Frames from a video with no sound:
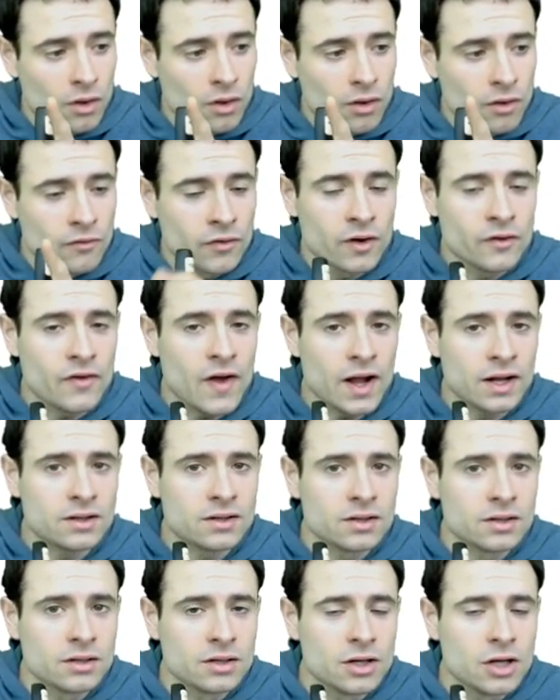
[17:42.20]
Fun
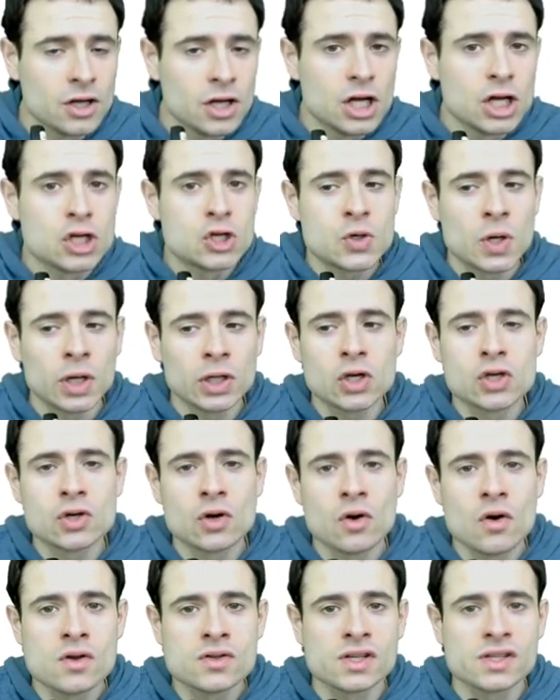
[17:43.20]
fact, Trader
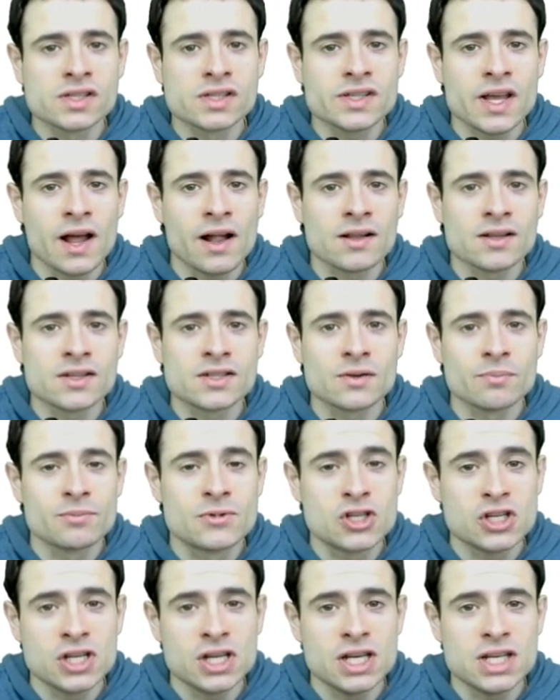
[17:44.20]
Joe's sells
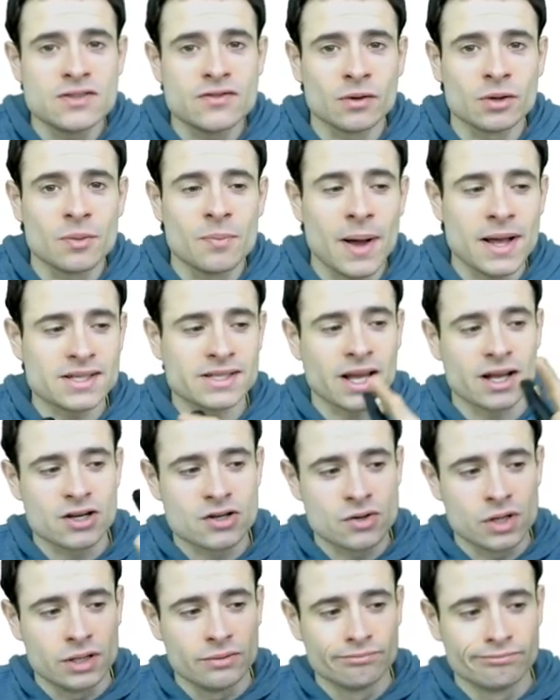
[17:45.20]
cheese from the Basque
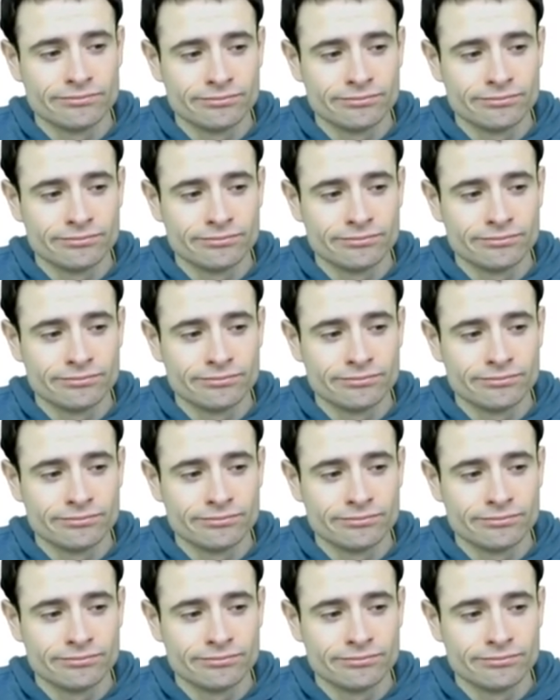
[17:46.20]
Country.